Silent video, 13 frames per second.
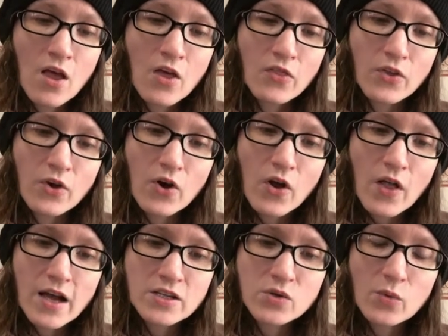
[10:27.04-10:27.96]
The girl
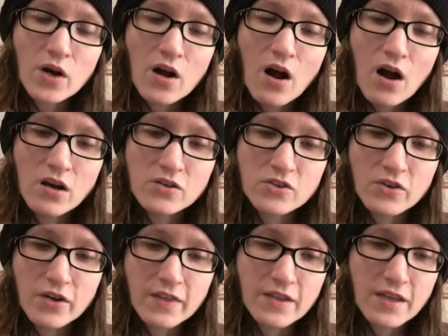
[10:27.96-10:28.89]
had to work hard
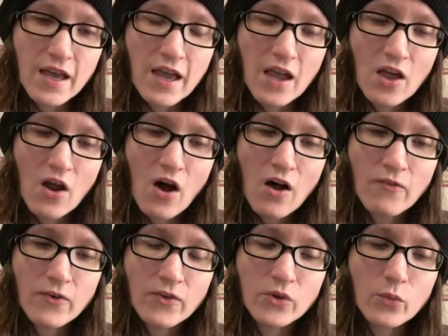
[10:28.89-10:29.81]
during the day, and
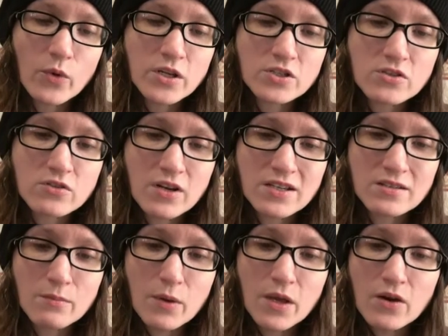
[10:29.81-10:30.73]
often the witch threatened
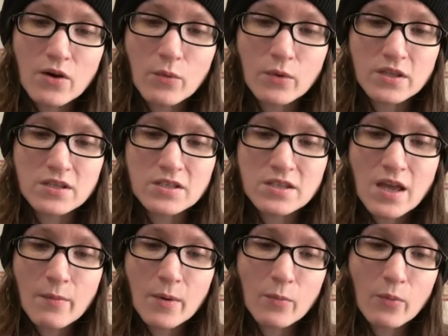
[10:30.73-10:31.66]
to beat her with the
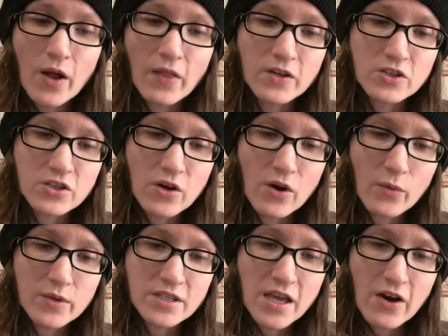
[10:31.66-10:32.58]
same umbrella she
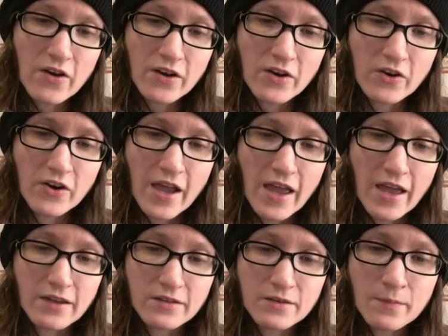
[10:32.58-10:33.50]
always carried in her
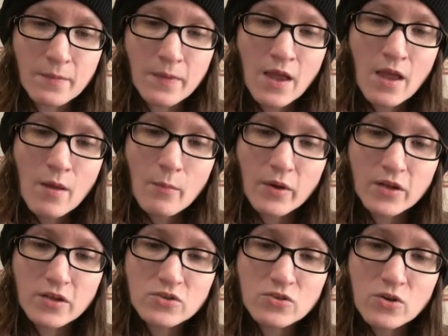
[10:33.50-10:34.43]
hand. But
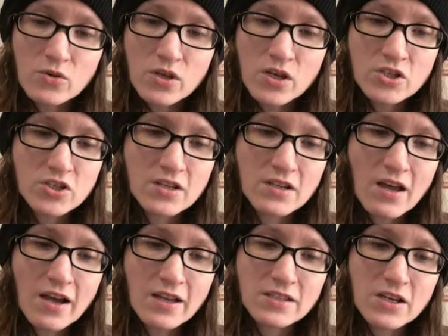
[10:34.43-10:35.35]
in truth, she did
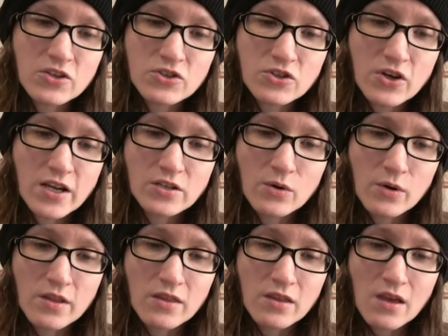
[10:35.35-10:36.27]
not dare strike
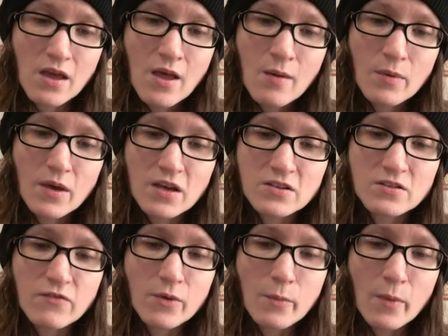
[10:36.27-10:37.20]
Dorothy because
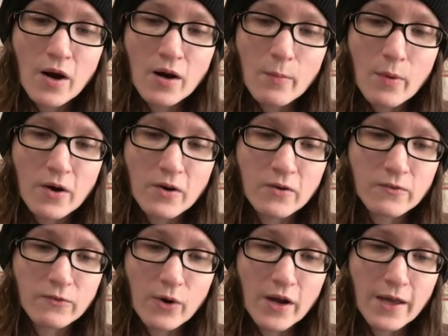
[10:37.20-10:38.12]
of the mark upon her
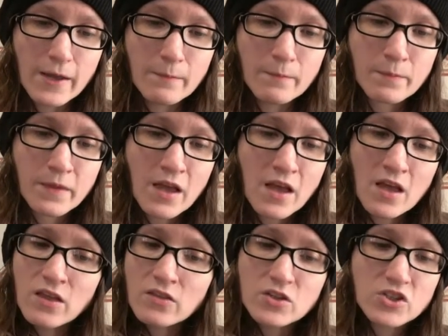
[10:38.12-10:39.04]
forehead.
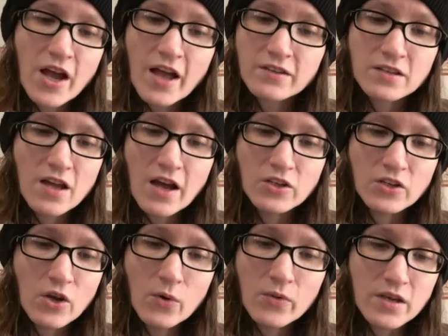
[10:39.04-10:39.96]
The child did not
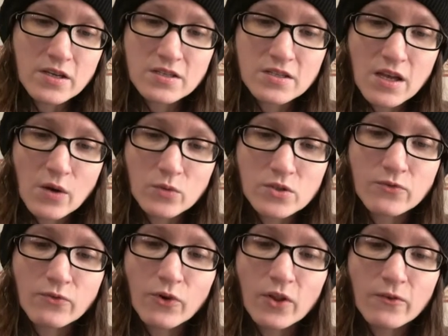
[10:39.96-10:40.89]
know this, and was
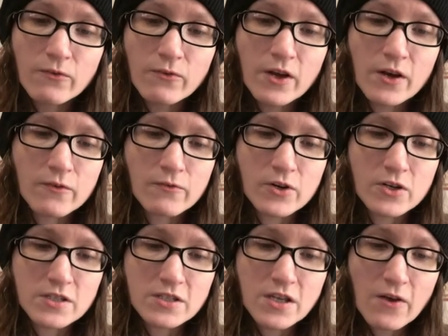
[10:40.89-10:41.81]
full of fear for
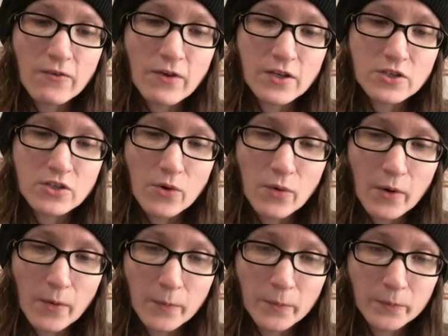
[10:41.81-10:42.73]
herself and Toto.